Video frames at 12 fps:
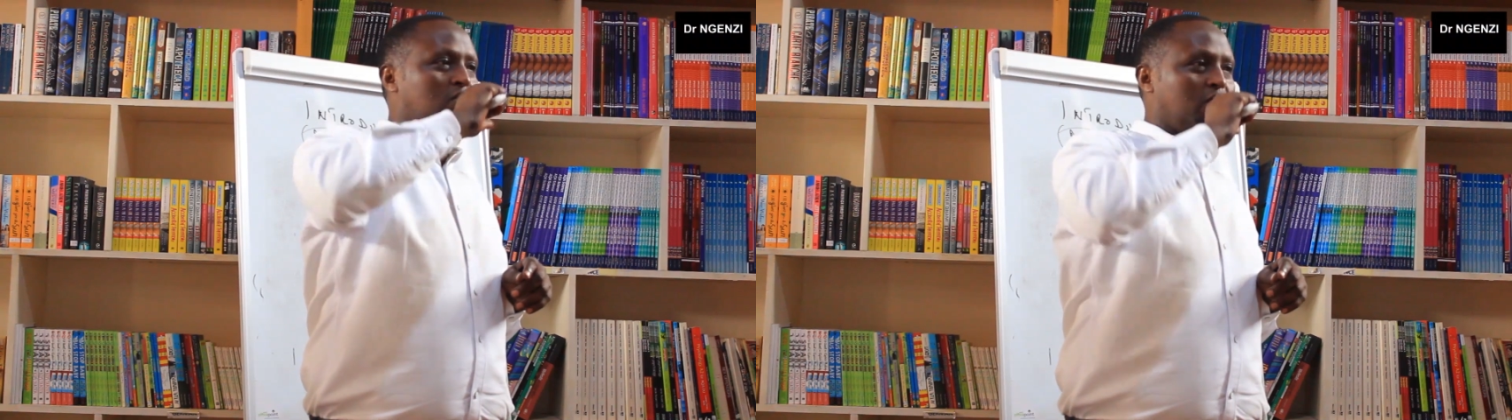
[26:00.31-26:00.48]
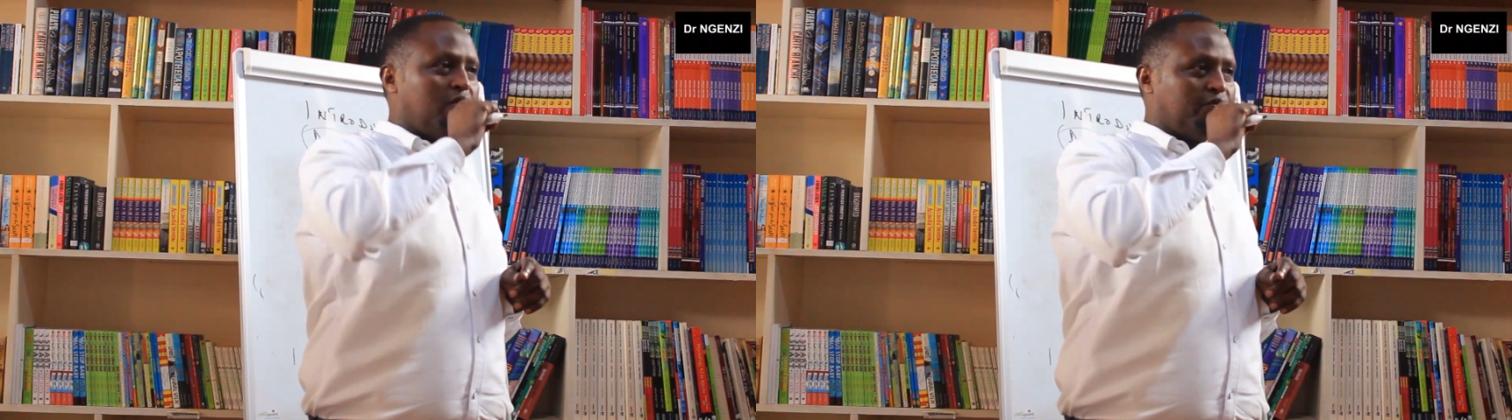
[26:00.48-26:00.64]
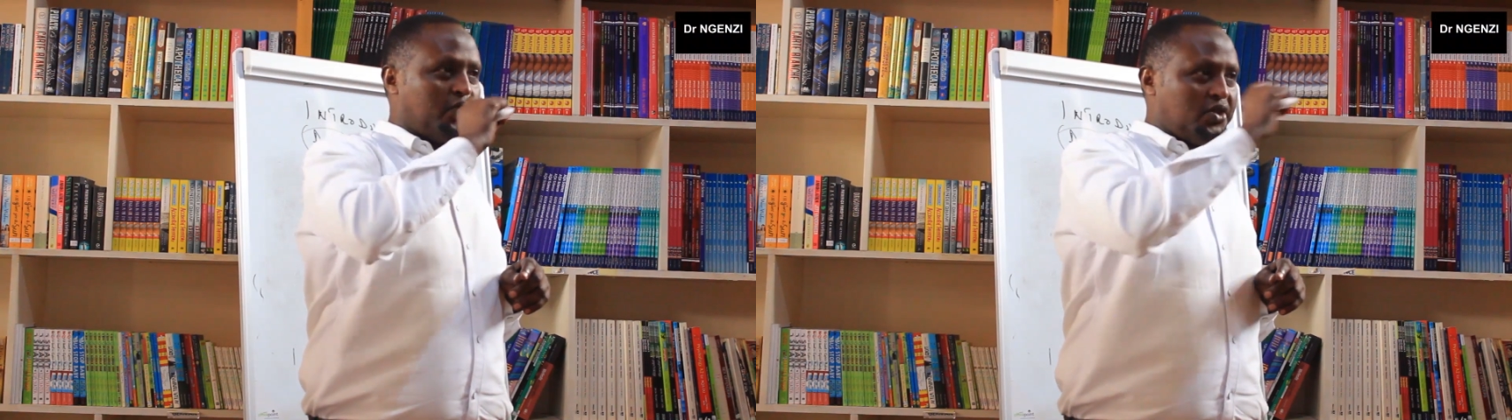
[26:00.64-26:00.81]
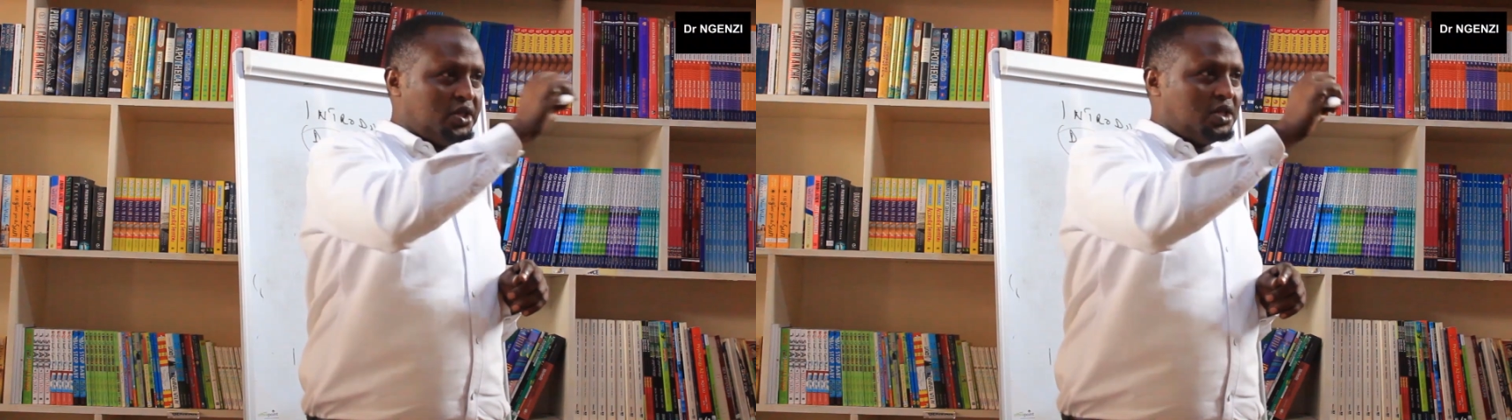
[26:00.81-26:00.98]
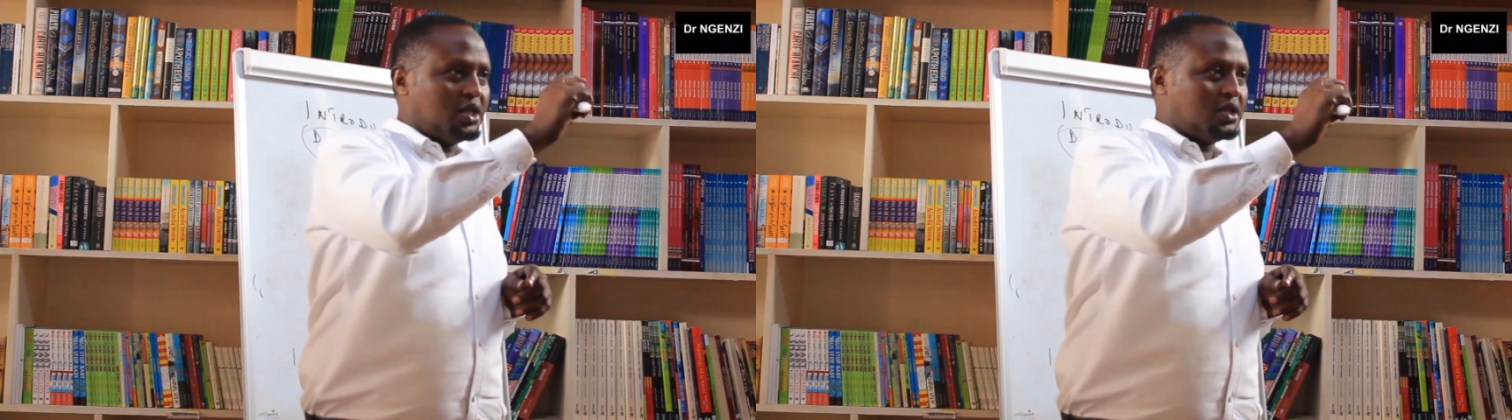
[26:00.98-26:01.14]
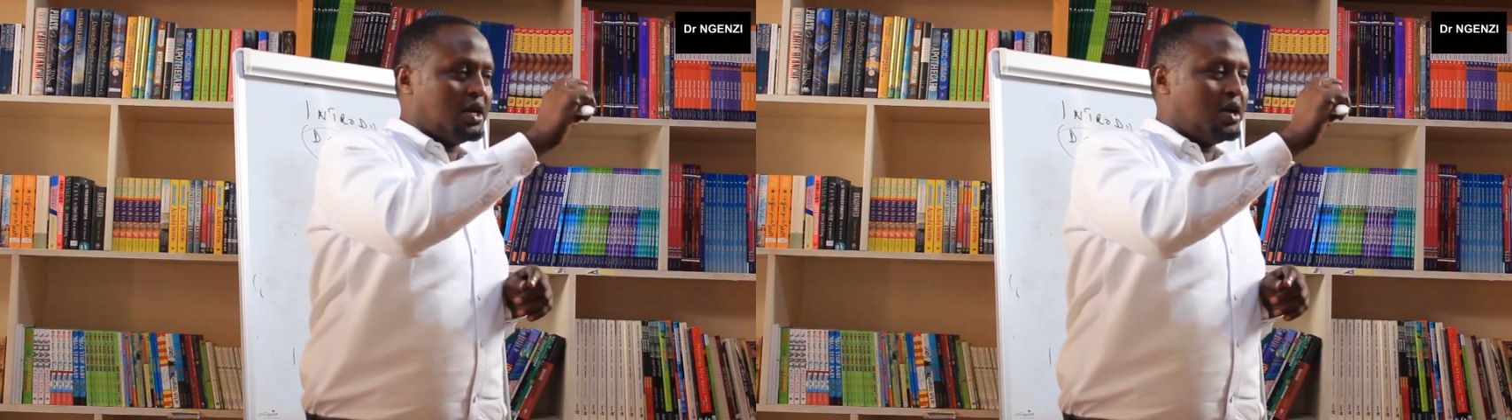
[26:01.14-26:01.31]
to the voice
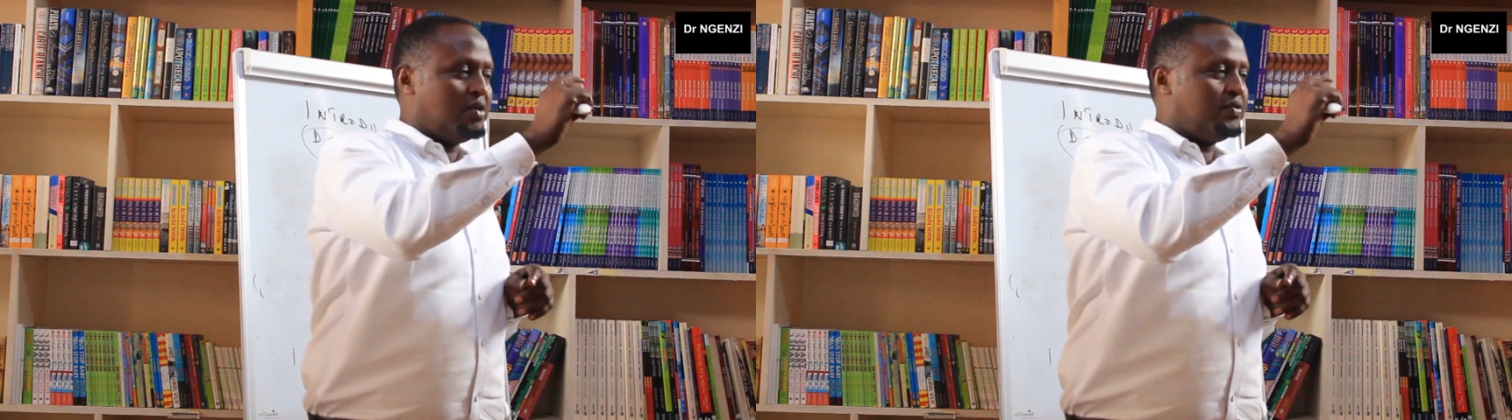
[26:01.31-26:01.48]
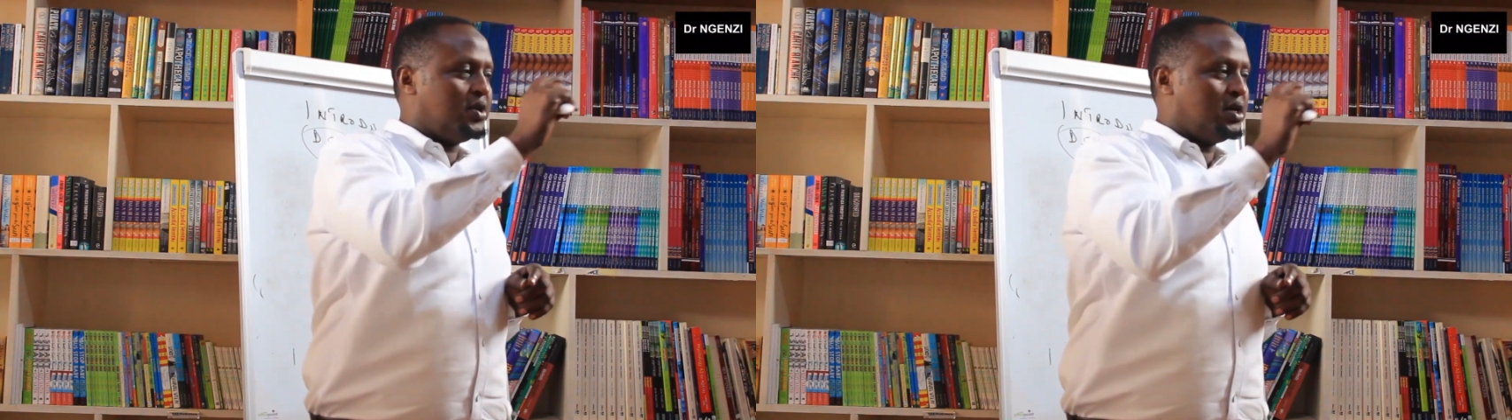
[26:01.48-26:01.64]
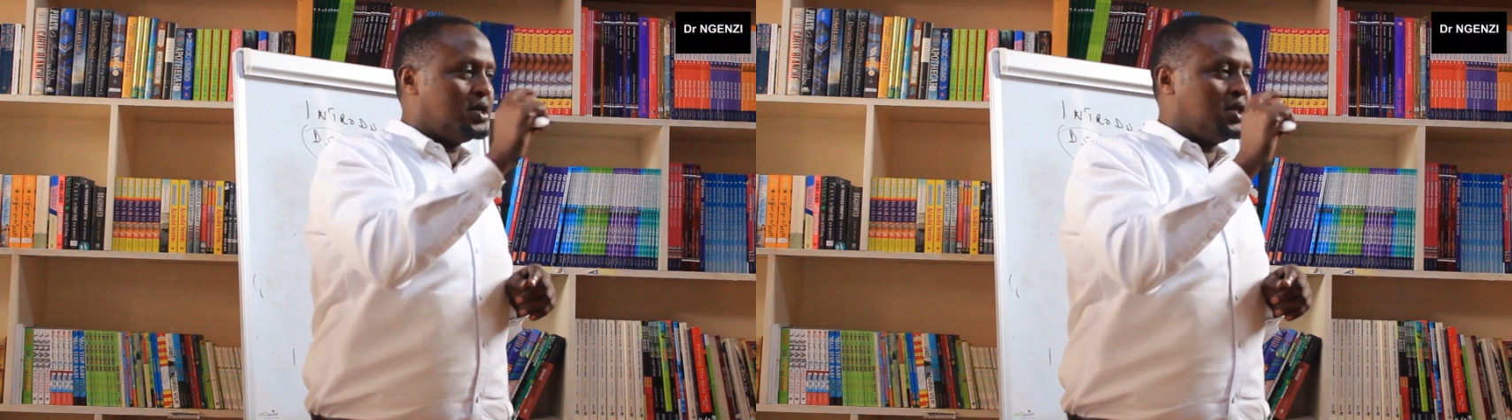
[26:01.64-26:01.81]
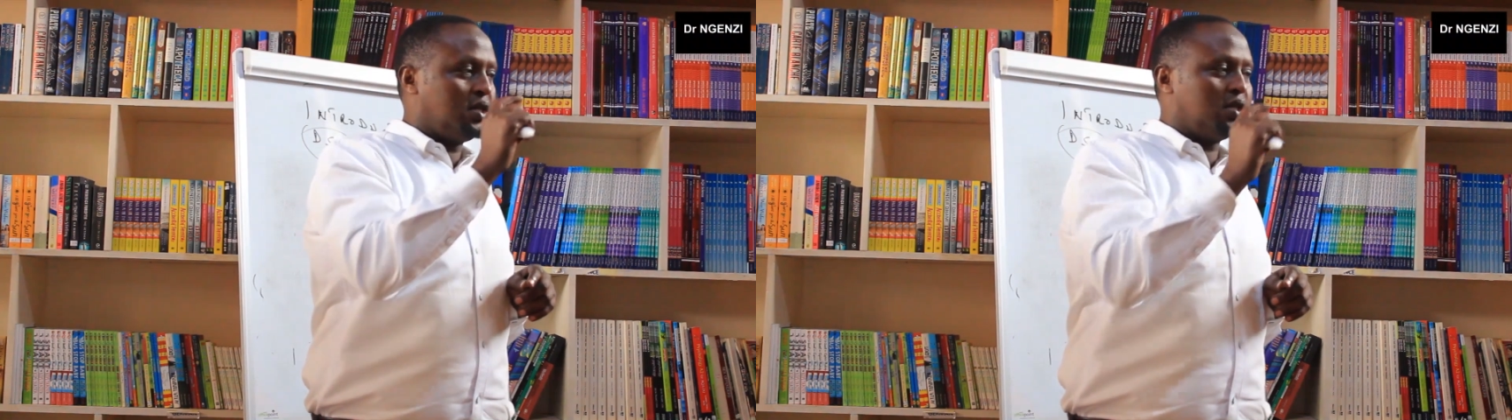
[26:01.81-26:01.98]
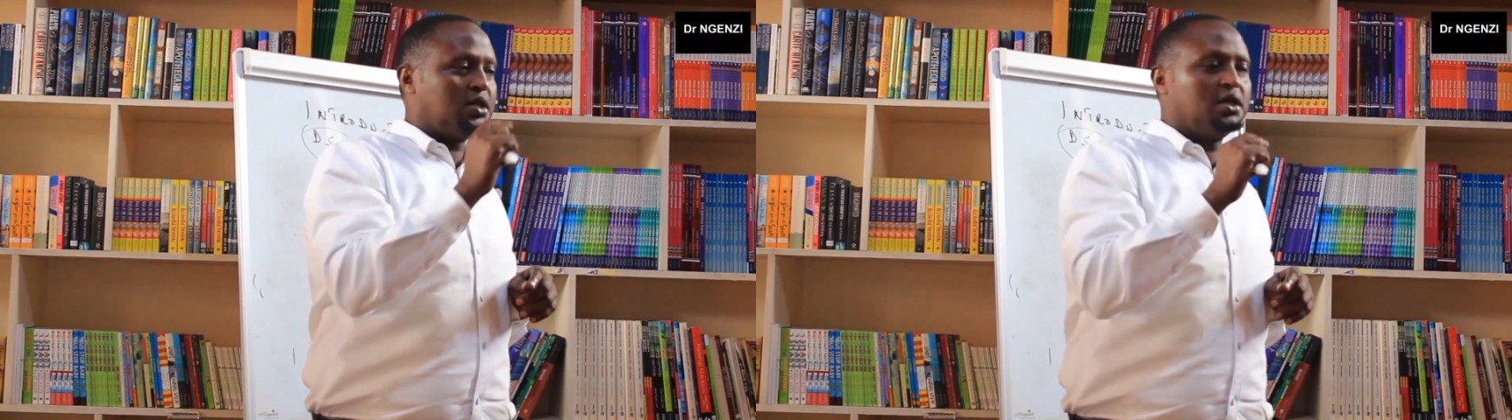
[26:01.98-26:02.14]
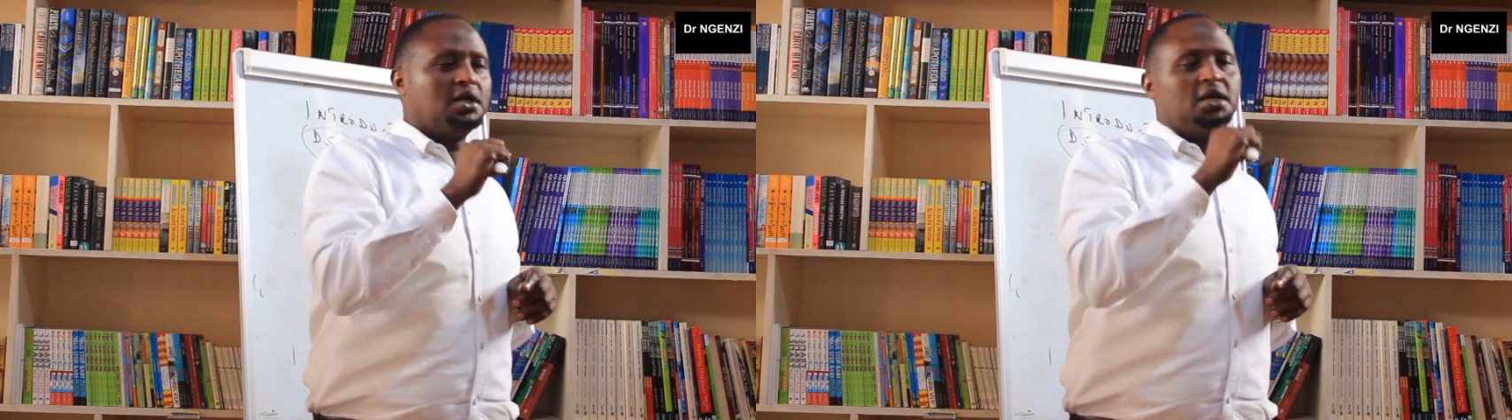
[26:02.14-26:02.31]
that I have released.